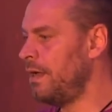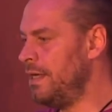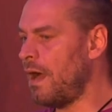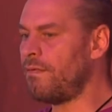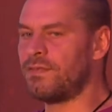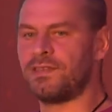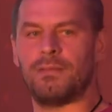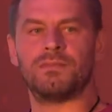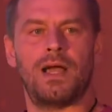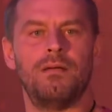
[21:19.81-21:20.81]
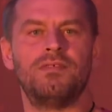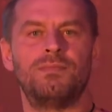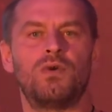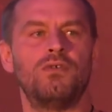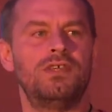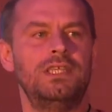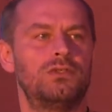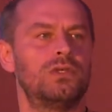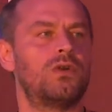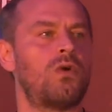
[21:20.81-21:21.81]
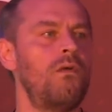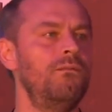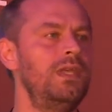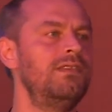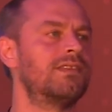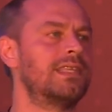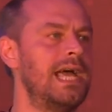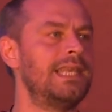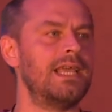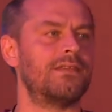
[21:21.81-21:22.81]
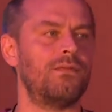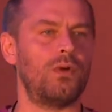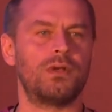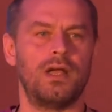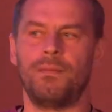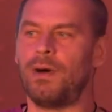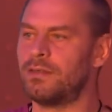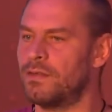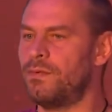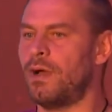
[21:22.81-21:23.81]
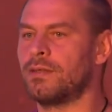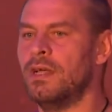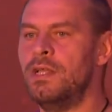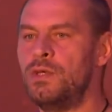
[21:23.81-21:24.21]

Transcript: enough sometimes because you need to convince the ad network about the fraud.